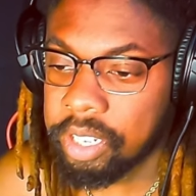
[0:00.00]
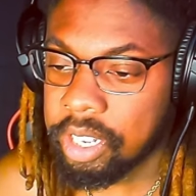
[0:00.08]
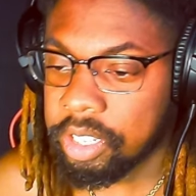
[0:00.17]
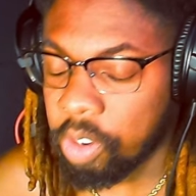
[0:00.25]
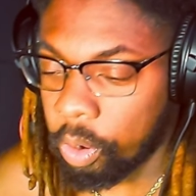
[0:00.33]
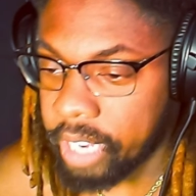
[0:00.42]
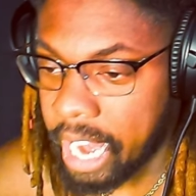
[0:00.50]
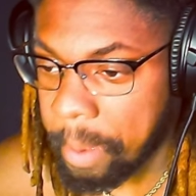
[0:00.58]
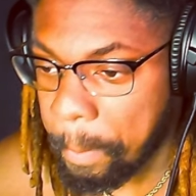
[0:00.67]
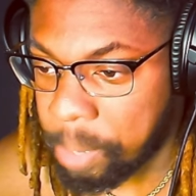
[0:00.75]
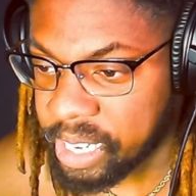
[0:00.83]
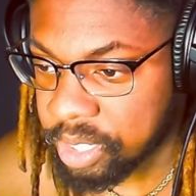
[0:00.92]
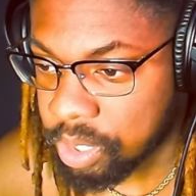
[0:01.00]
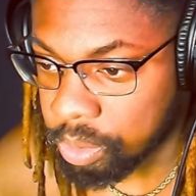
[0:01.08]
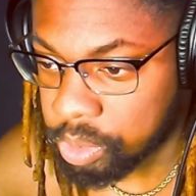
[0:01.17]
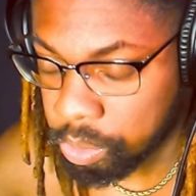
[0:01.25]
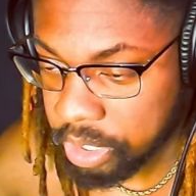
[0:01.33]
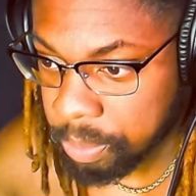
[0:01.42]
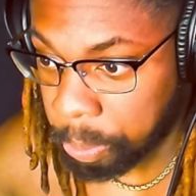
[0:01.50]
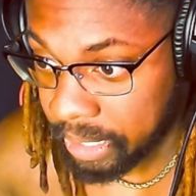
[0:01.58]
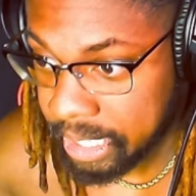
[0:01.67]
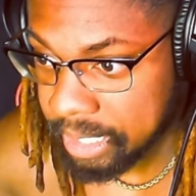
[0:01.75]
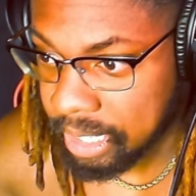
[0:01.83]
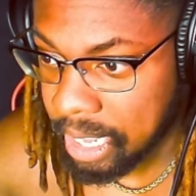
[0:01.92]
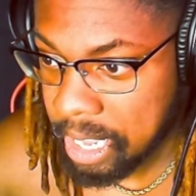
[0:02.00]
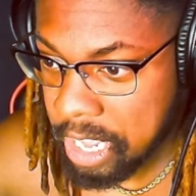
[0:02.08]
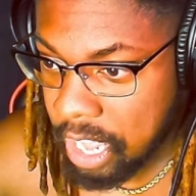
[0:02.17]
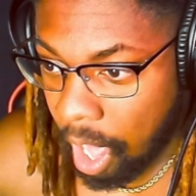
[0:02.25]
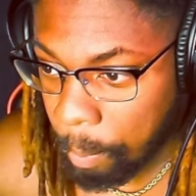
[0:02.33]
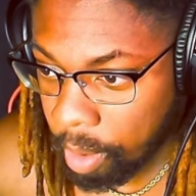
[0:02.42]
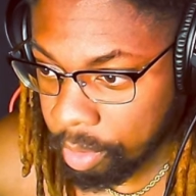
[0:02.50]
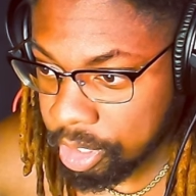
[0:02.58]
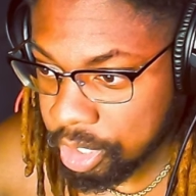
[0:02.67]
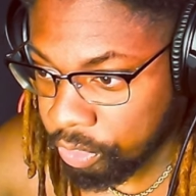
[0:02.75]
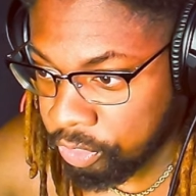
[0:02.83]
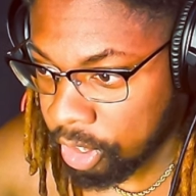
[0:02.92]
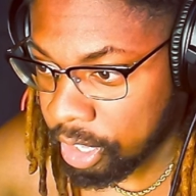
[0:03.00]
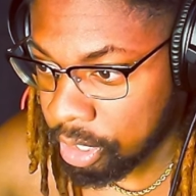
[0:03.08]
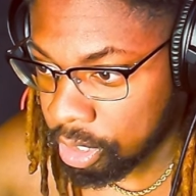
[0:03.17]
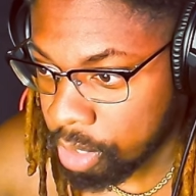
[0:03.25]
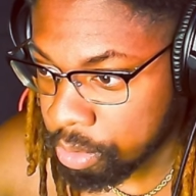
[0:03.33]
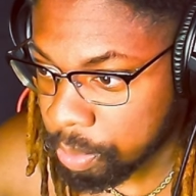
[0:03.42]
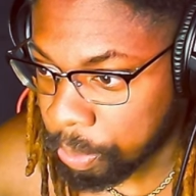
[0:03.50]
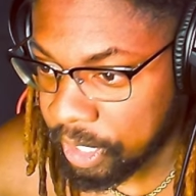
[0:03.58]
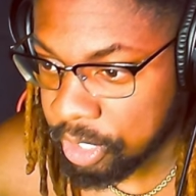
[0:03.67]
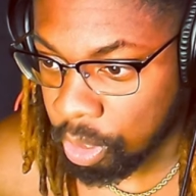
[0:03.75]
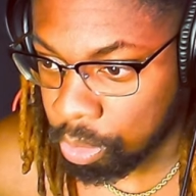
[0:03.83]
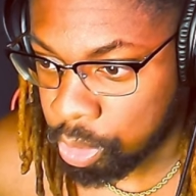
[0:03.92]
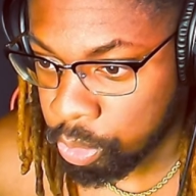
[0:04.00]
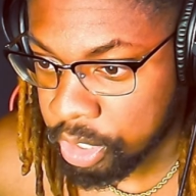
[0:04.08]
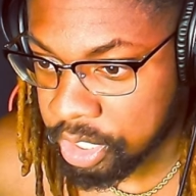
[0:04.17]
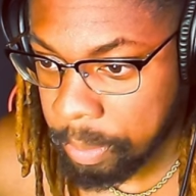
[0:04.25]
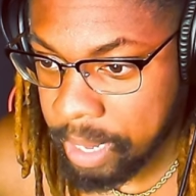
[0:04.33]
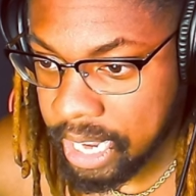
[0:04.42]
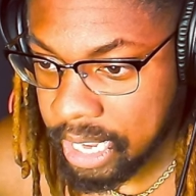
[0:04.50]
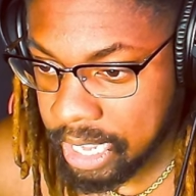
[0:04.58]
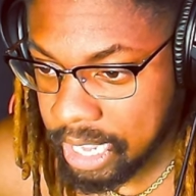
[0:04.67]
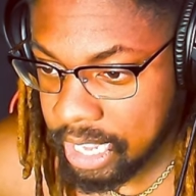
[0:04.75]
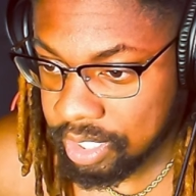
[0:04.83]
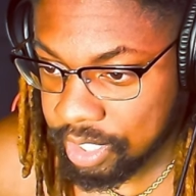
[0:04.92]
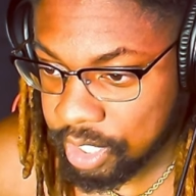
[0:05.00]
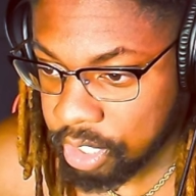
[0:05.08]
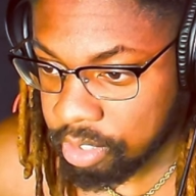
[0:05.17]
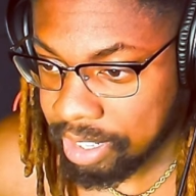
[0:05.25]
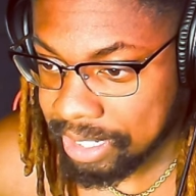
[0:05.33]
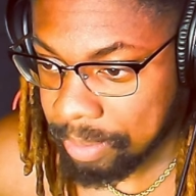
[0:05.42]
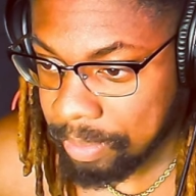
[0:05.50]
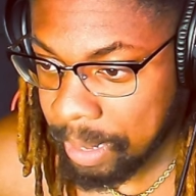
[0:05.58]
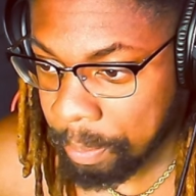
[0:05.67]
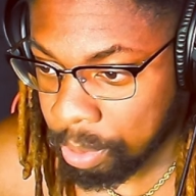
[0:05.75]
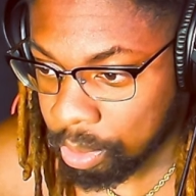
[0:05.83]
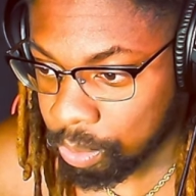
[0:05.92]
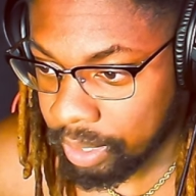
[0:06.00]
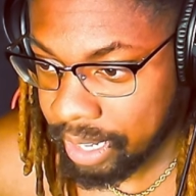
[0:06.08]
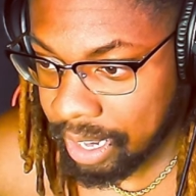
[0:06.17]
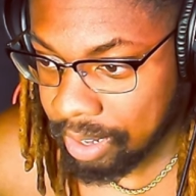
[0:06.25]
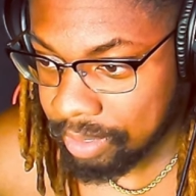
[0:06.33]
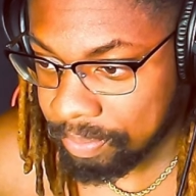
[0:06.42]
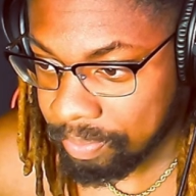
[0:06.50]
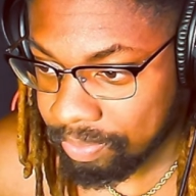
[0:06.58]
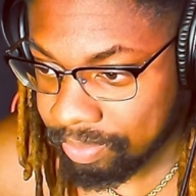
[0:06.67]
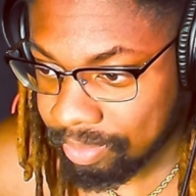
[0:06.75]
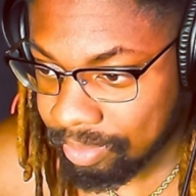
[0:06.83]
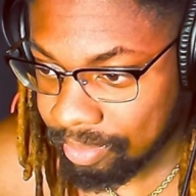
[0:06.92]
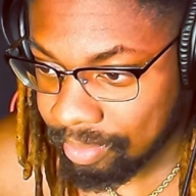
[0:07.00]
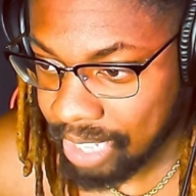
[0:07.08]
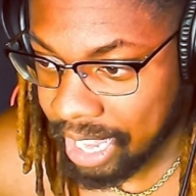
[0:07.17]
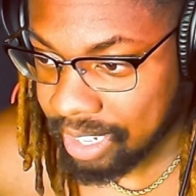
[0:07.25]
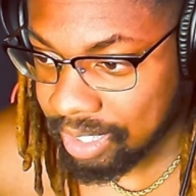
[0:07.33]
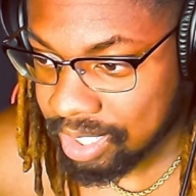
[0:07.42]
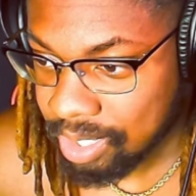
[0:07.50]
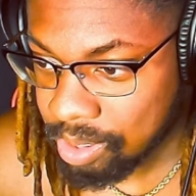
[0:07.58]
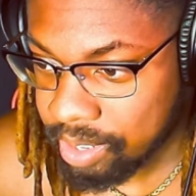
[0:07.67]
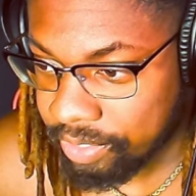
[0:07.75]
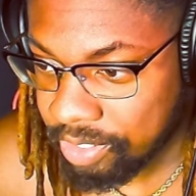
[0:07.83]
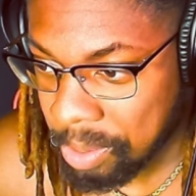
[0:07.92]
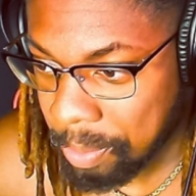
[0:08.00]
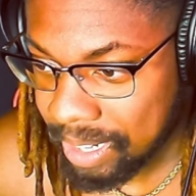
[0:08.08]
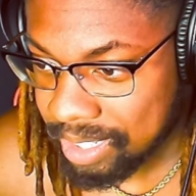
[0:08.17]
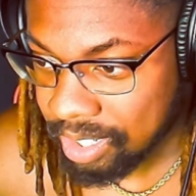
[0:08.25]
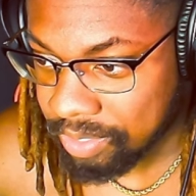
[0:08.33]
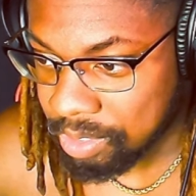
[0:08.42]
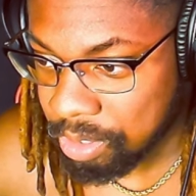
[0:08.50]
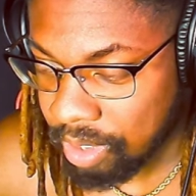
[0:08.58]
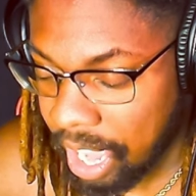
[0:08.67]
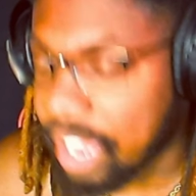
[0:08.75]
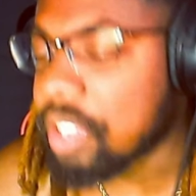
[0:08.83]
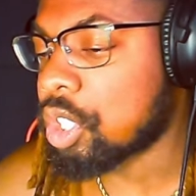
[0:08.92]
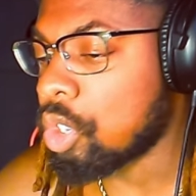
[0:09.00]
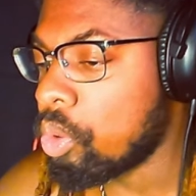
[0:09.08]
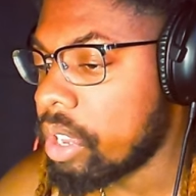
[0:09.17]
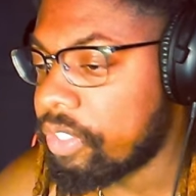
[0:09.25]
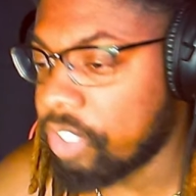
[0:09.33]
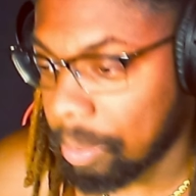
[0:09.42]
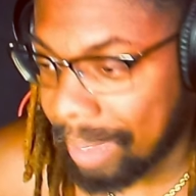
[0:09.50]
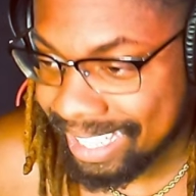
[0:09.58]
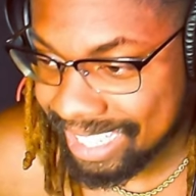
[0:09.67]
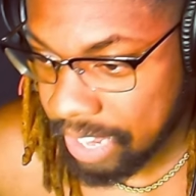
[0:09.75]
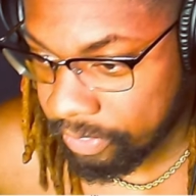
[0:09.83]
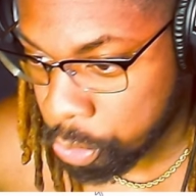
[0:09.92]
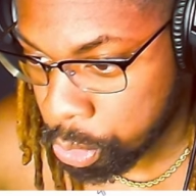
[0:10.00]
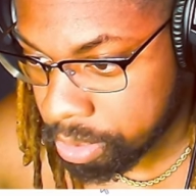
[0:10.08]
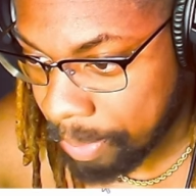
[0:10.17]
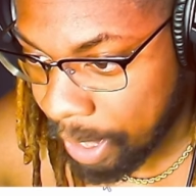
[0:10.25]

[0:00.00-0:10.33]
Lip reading: Your name, please don't do this, please. I'm already so fucking close. Please don't do this to me. She grinned at me and pulled one out. I could slowly feel myself lose my